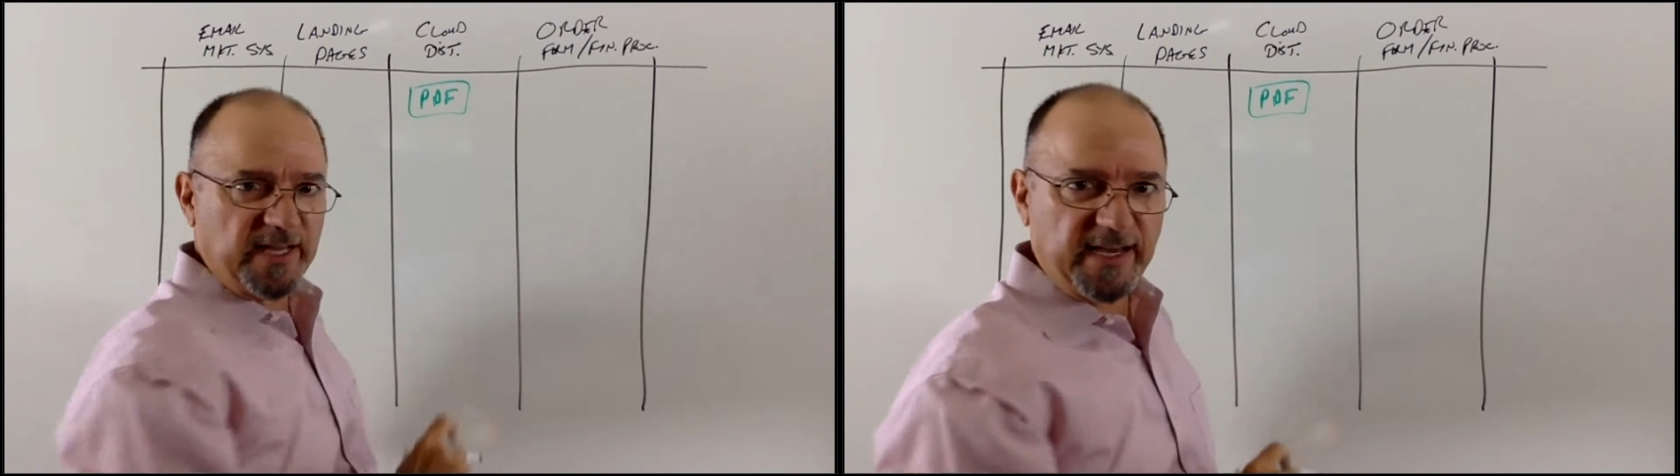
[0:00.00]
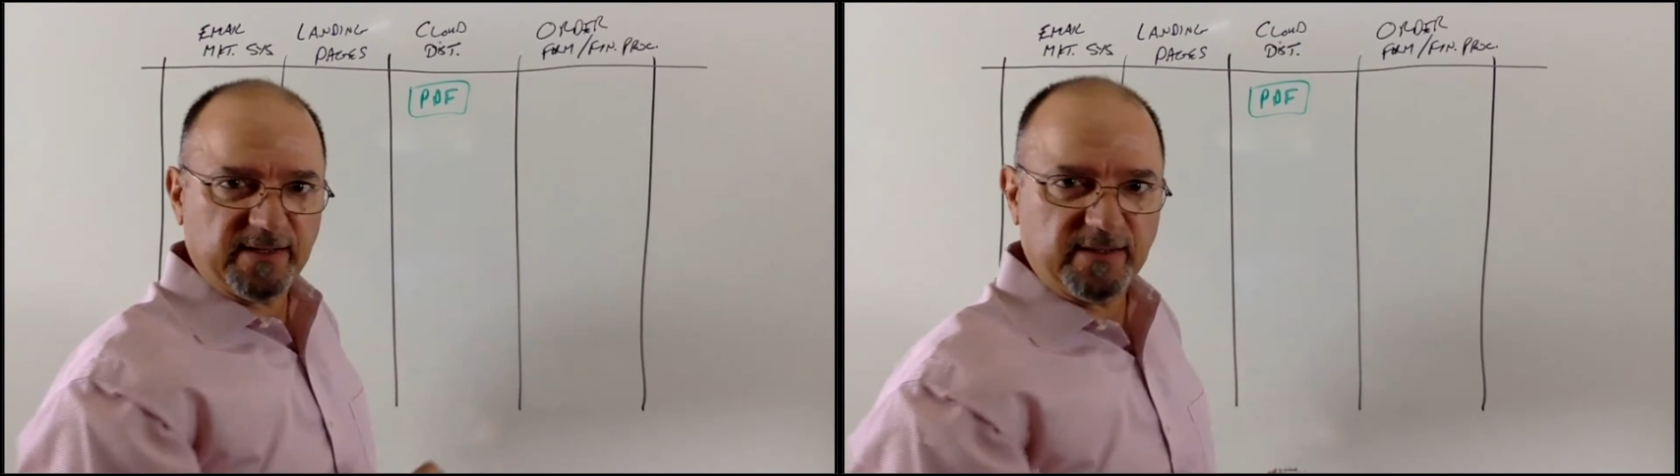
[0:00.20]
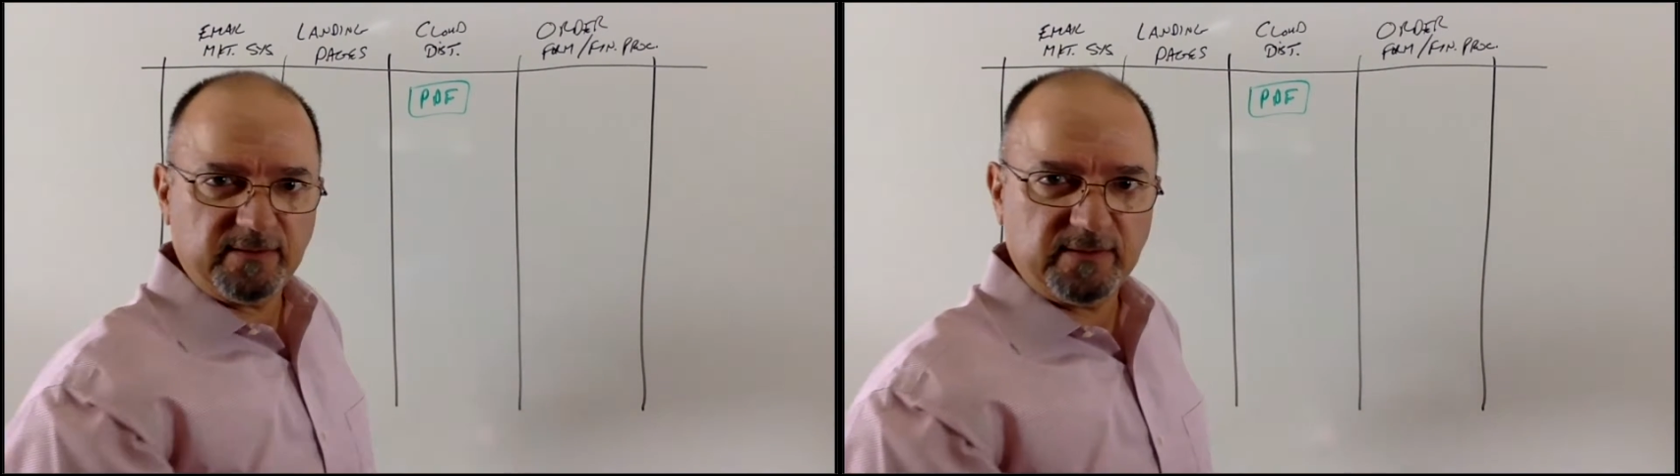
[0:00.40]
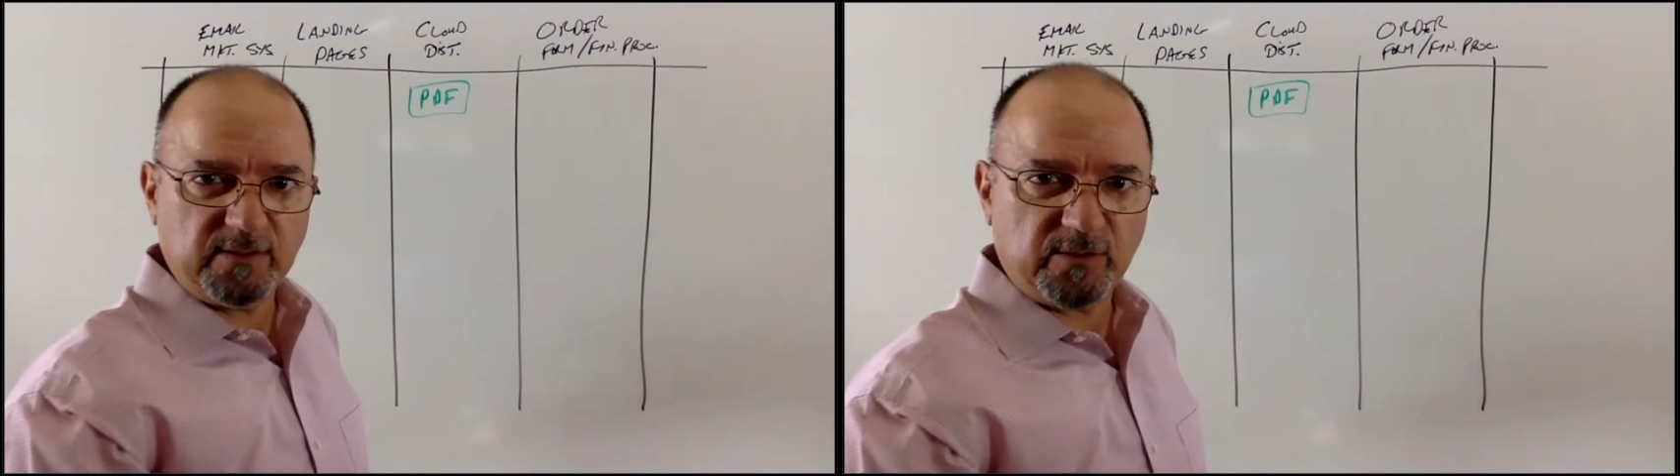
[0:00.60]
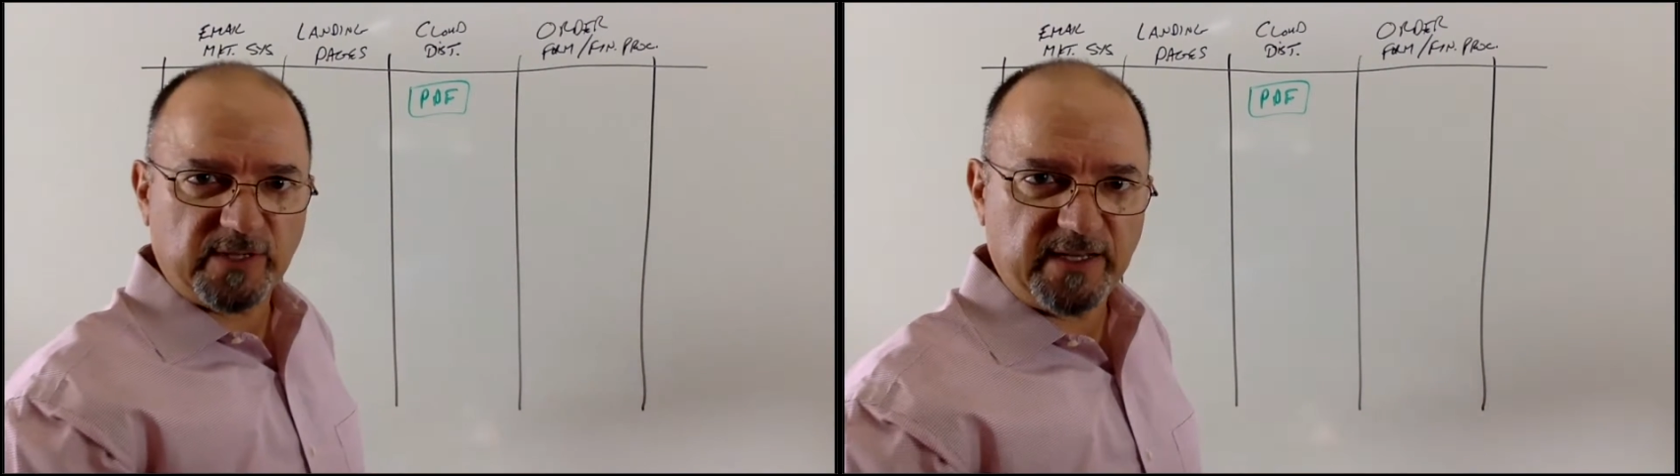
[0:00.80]
that,
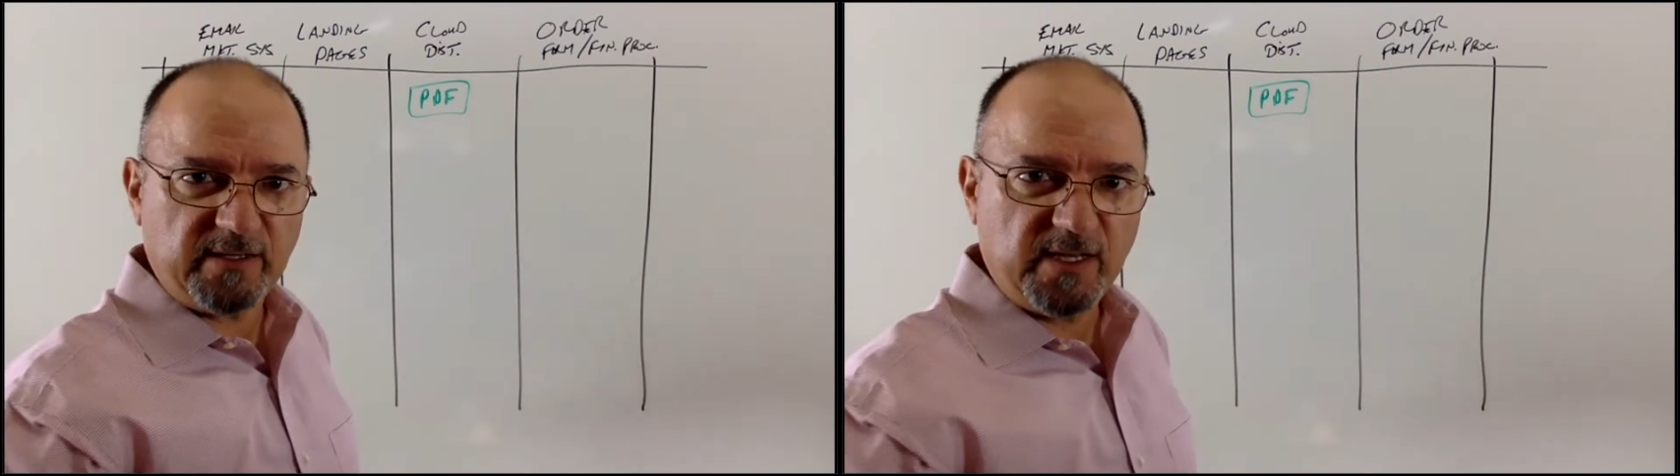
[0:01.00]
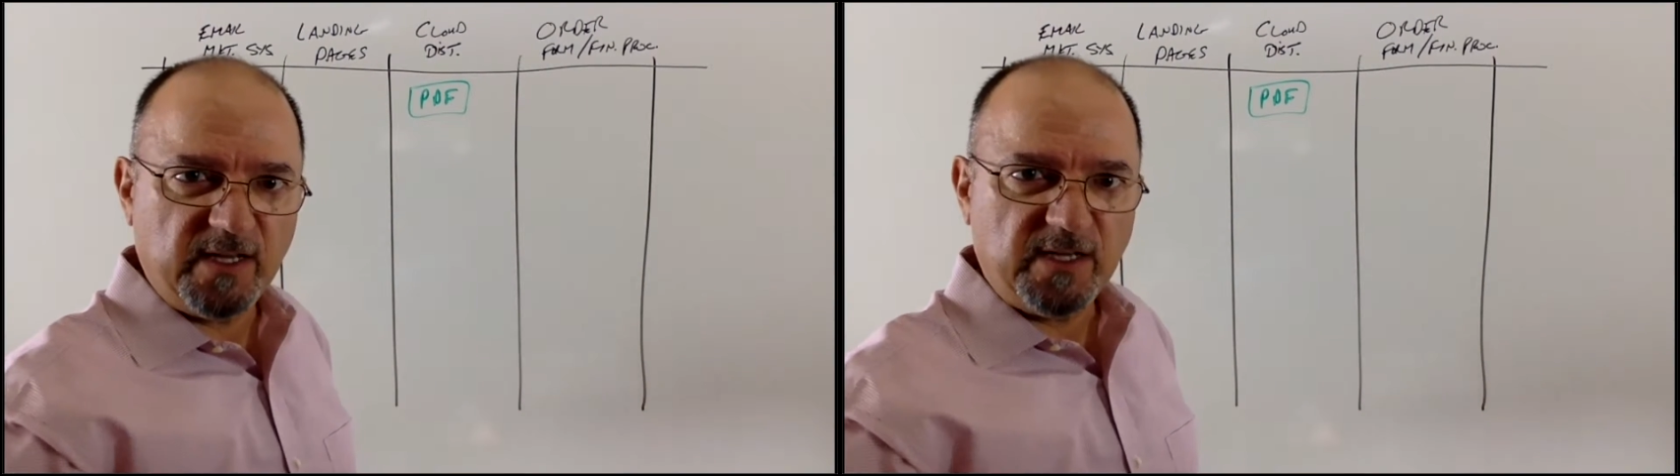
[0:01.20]
okay?